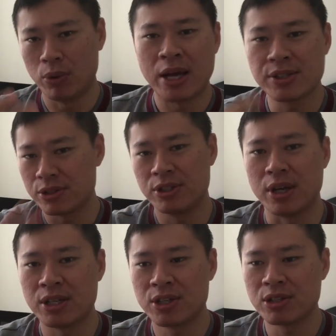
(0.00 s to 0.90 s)

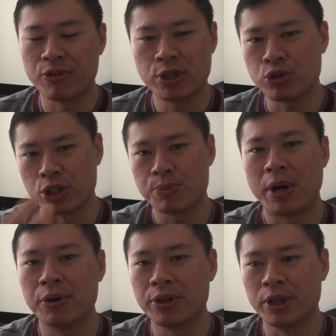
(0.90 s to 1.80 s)
as just a very
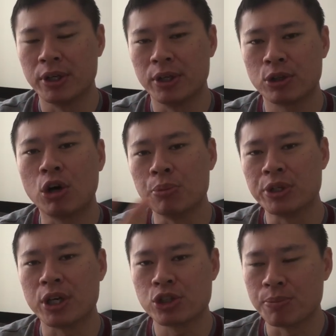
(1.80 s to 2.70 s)
transparent
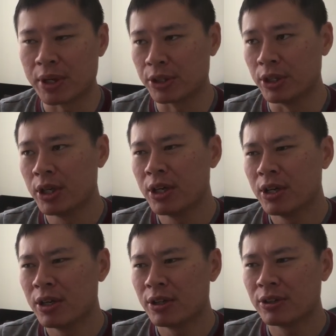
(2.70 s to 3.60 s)
communication method.
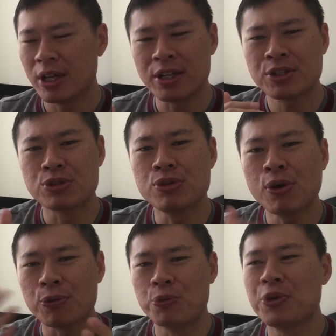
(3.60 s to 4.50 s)
That it's
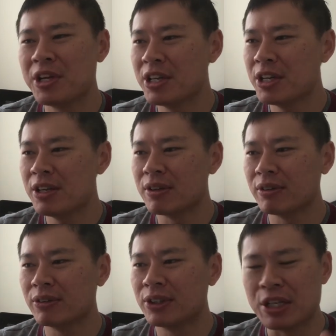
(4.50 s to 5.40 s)
not really
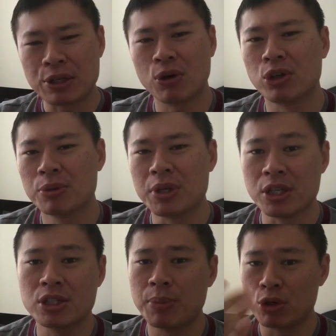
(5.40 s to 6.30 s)
the economy,
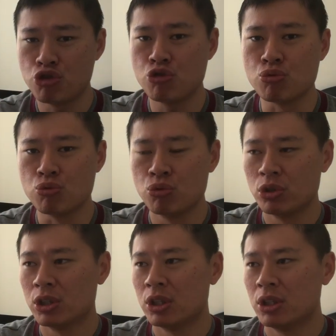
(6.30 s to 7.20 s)
it's about you.
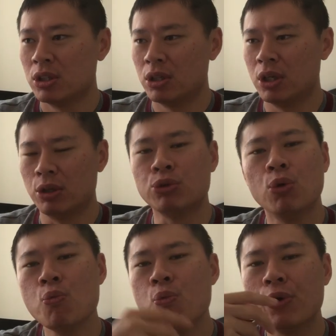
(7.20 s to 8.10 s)

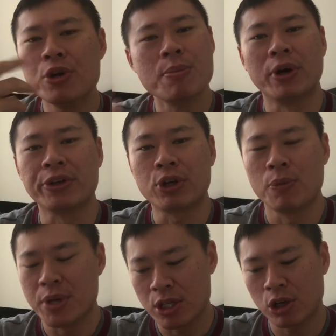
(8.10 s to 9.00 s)
Don't worry about
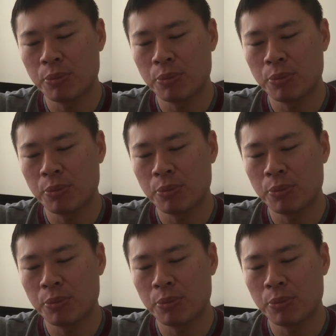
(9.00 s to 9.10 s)
economy.